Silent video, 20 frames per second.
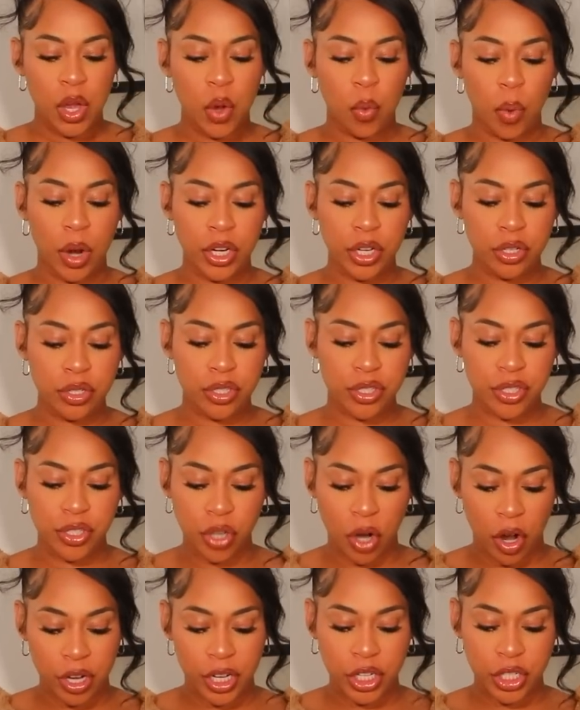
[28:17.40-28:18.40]
When you
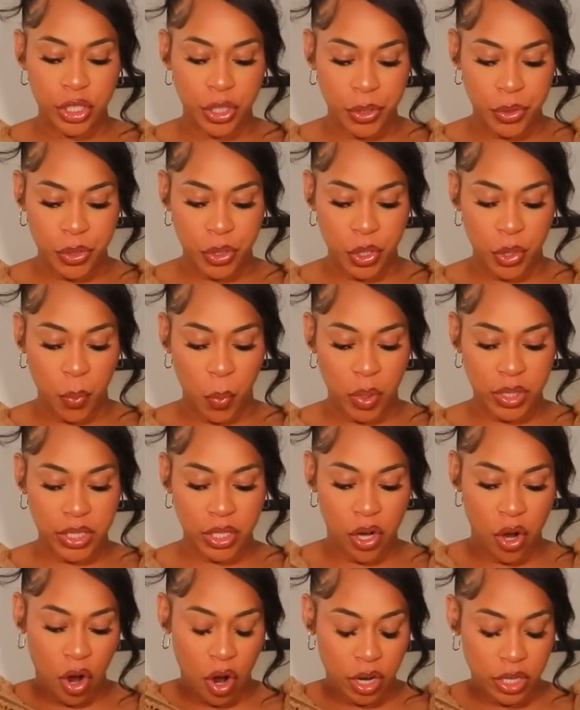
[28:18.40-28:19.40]
started YouTube, was
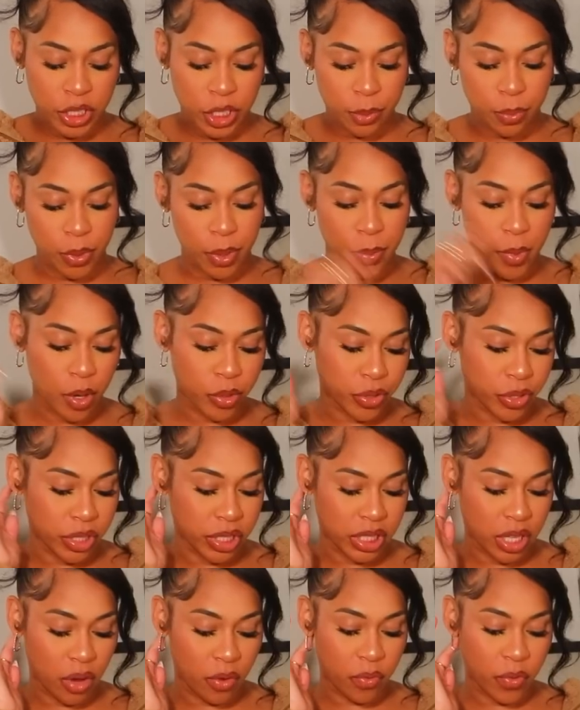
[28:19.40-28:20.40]
it hard to promote
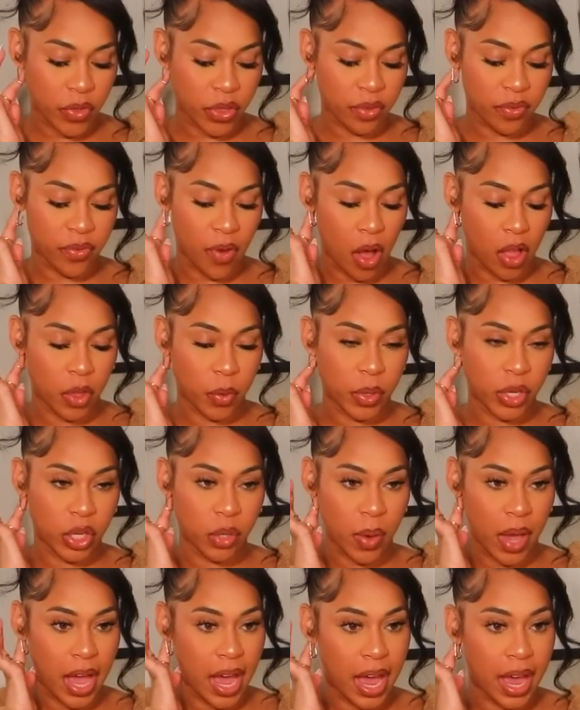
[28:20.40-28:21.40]
yourself with the following
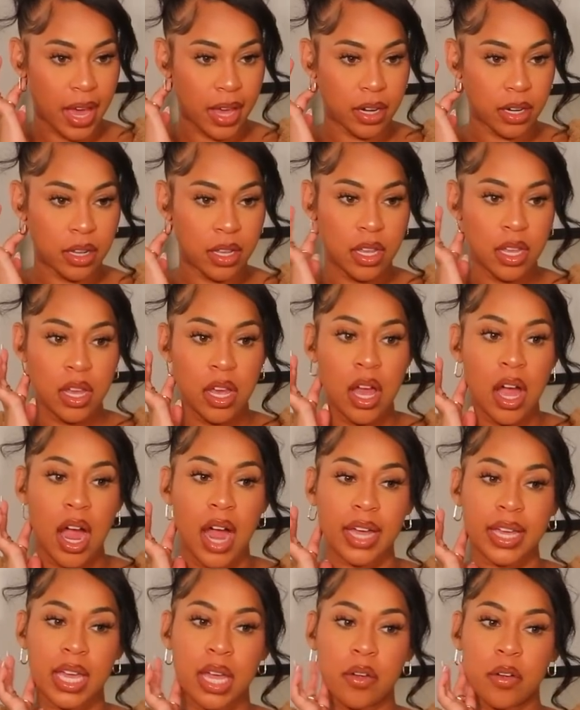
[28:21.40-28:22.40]
you had?
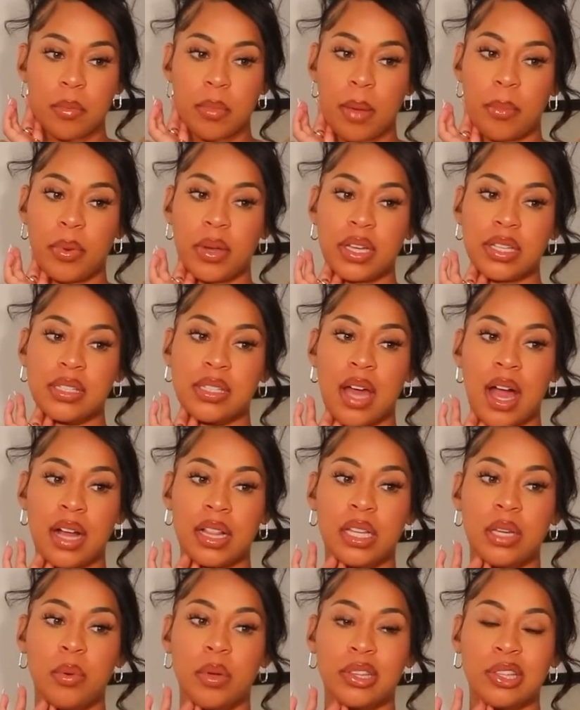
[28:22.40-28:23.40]
I can't remember
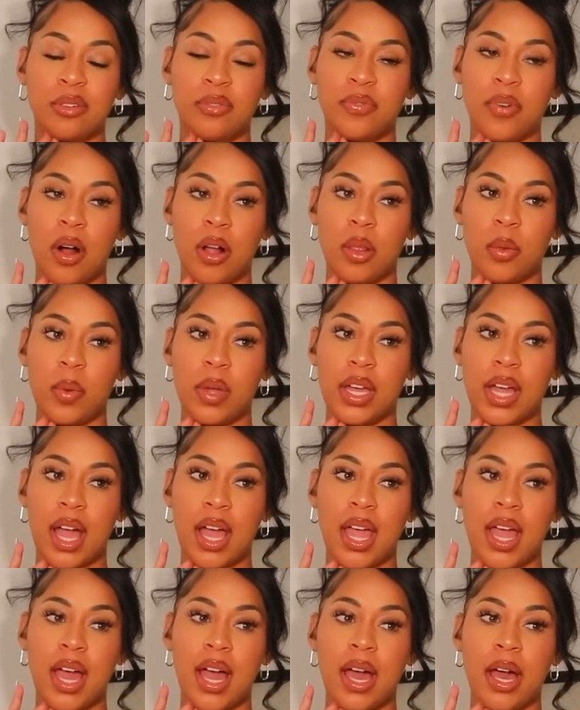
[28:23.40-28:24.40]
exactly what the following
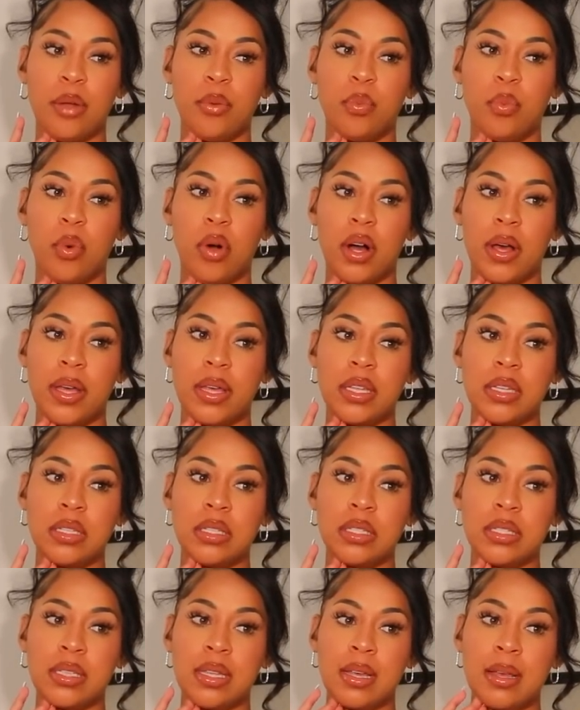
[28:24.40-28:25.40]
I had
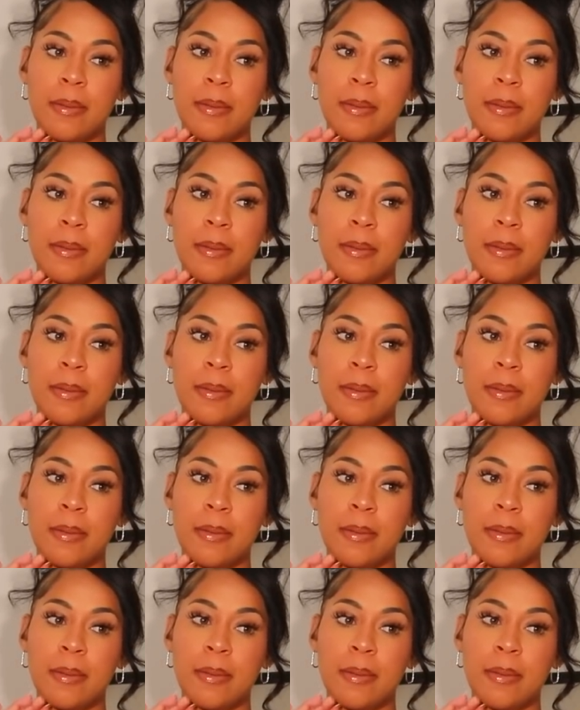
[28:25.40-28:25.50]
was.